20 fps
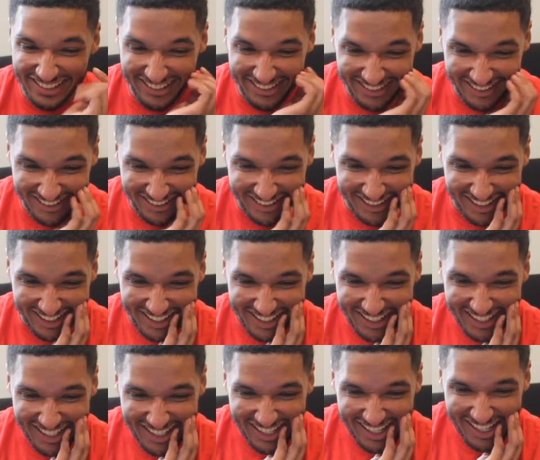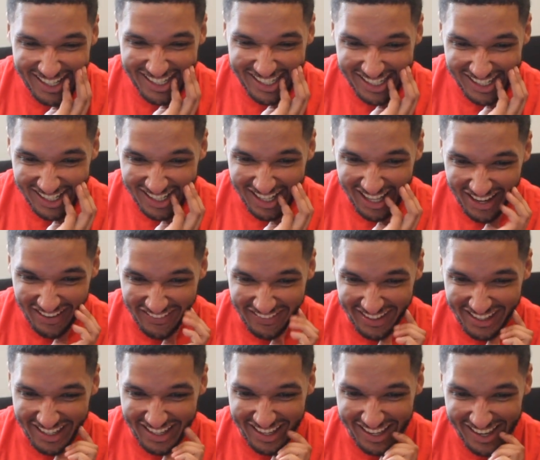Oh, you love
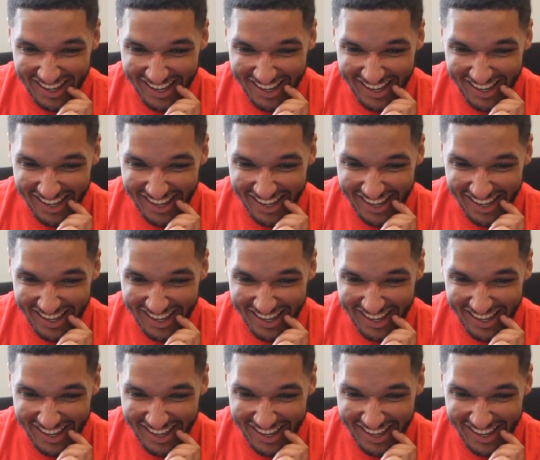it.